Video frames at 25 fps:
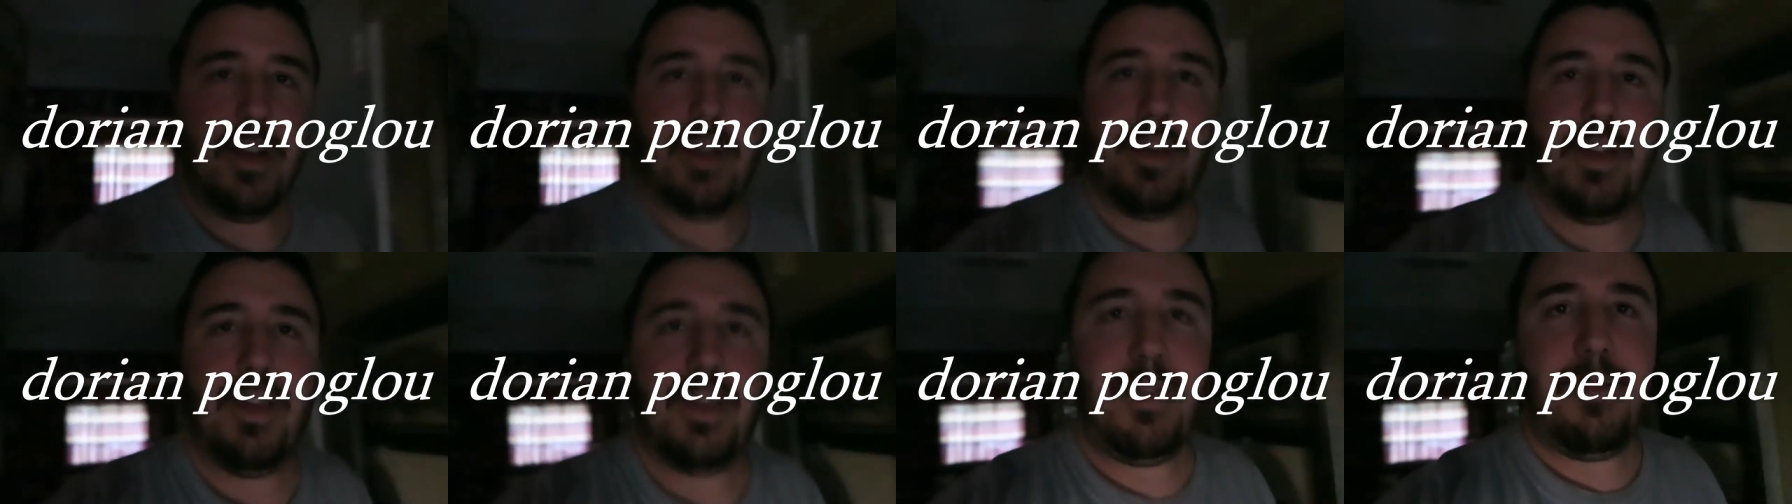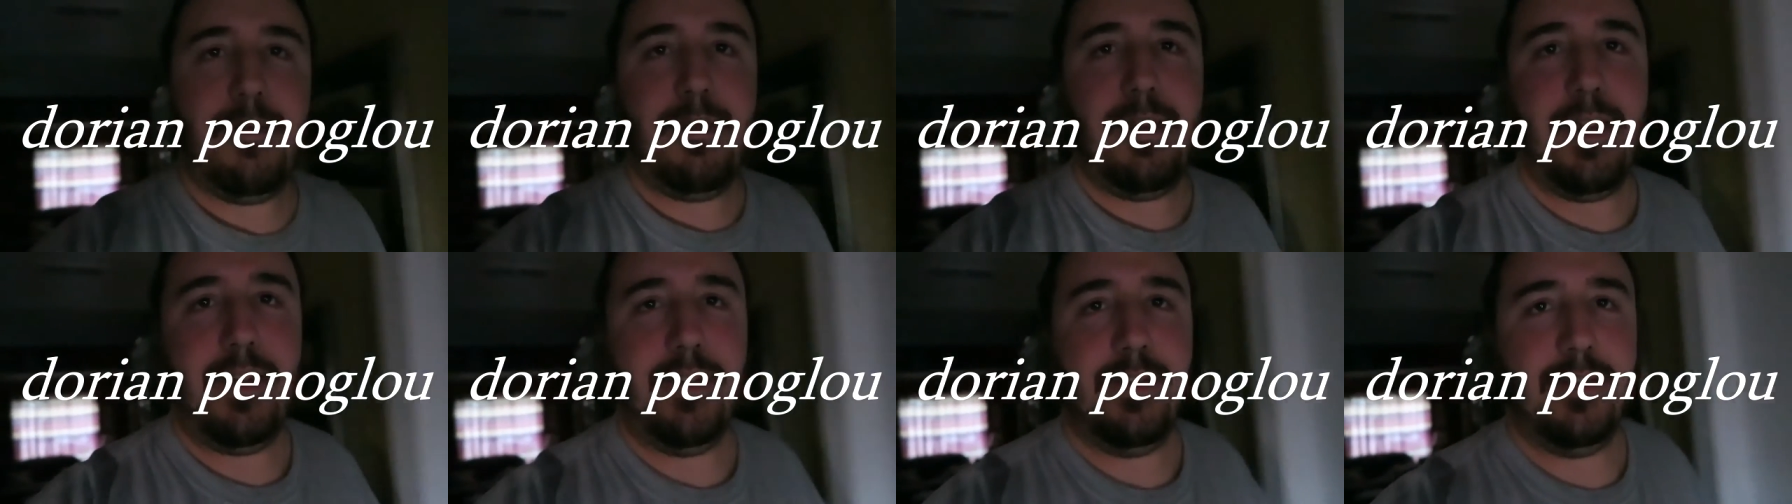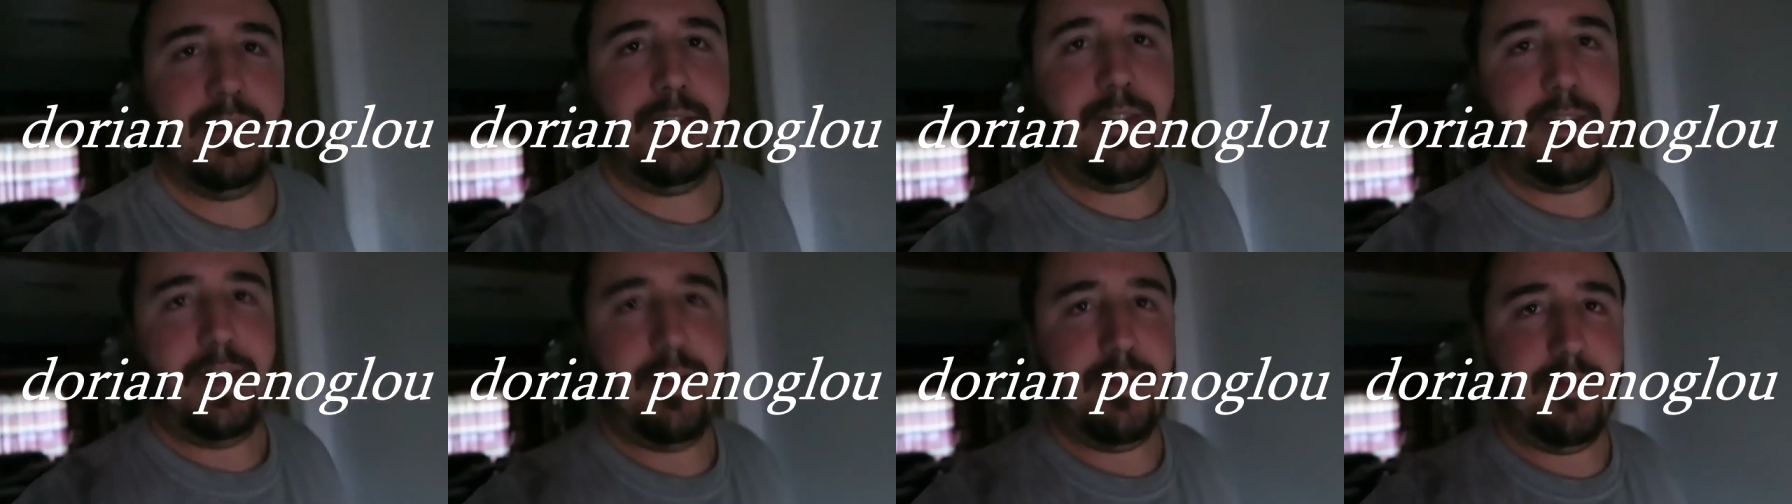I came
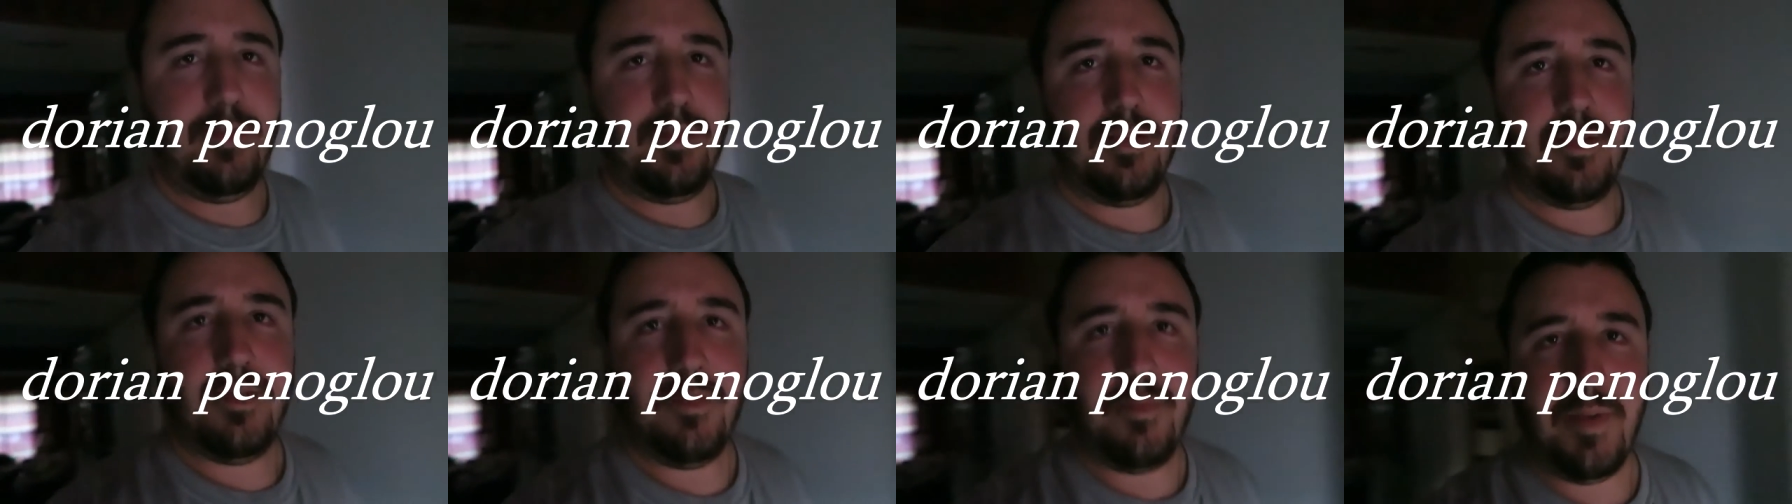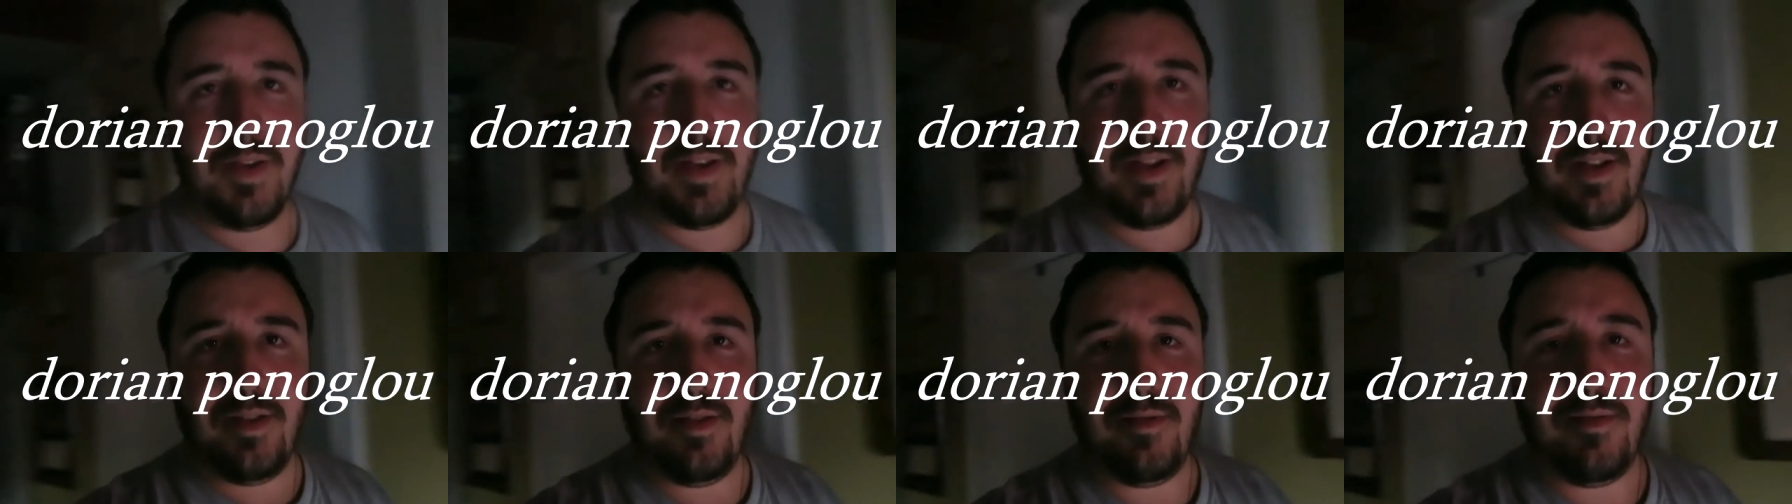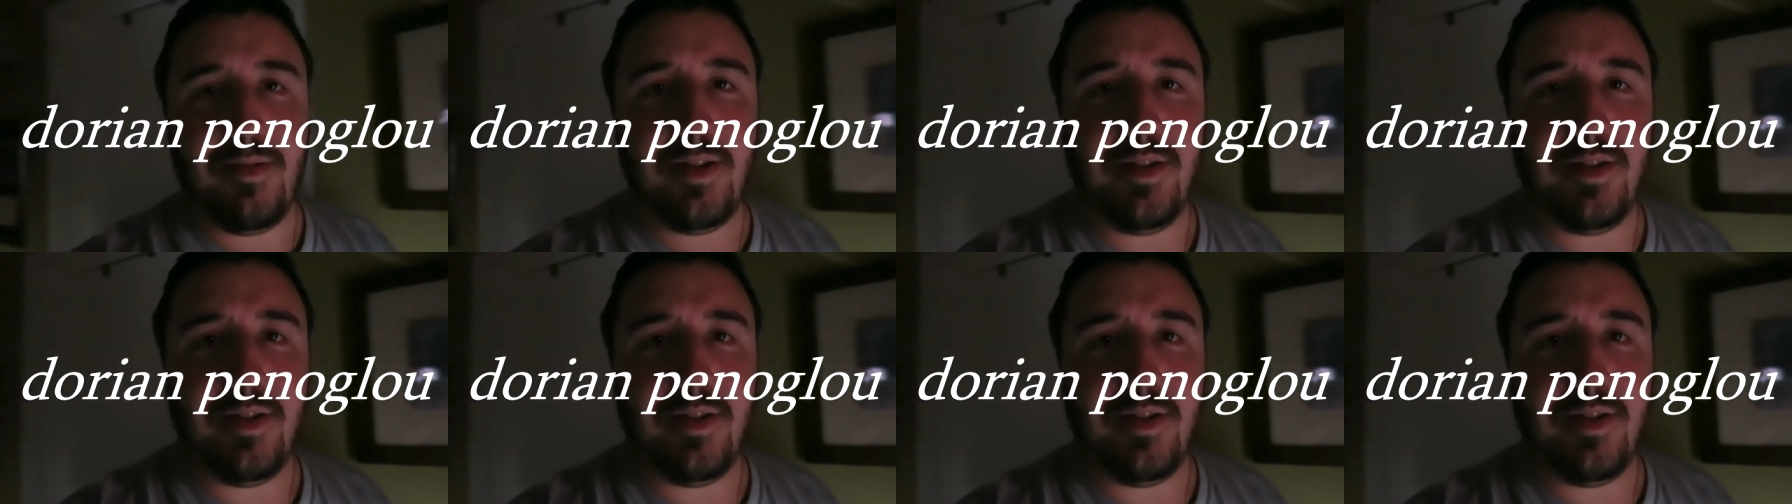downstairs because Megan's